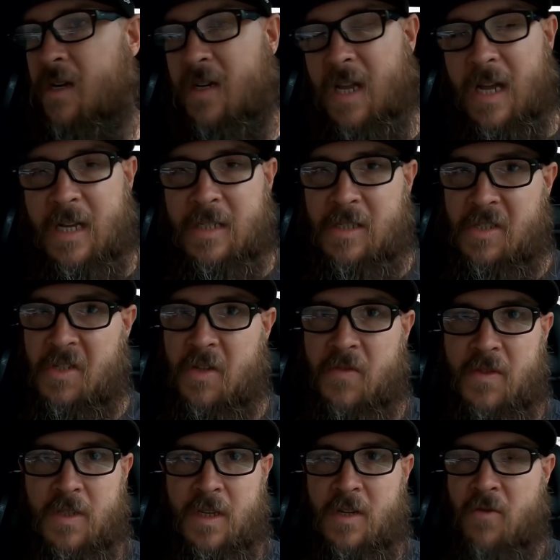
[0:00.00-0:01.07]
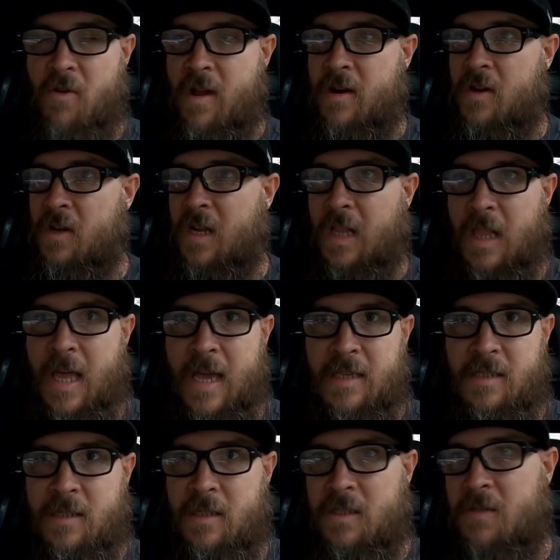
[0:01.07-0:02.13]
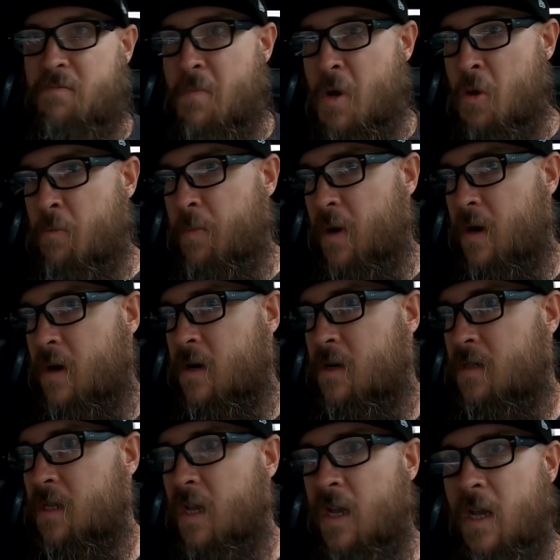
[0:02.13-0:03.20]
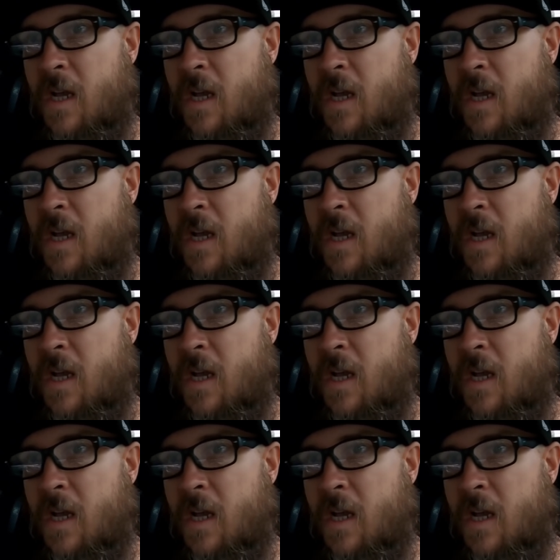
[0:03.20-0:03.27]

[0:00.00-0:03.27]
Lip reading: all kinds of stuff sitting around here. Classics, Mopars,